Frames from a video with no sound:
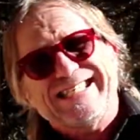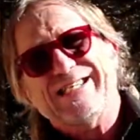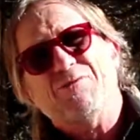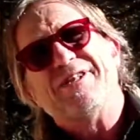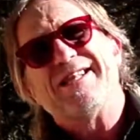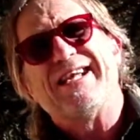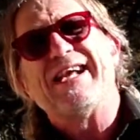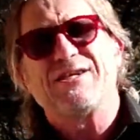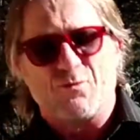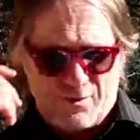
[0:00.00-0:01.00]
You wouldn't
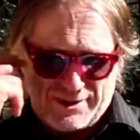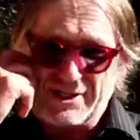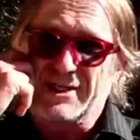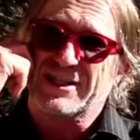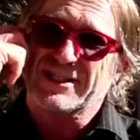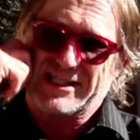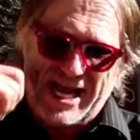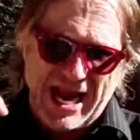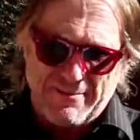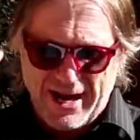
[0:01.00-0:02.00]
think to
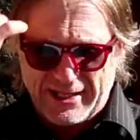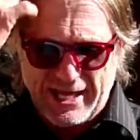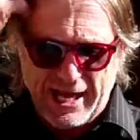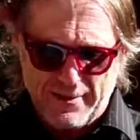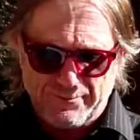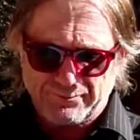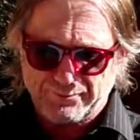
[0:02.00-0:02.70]
scan back there.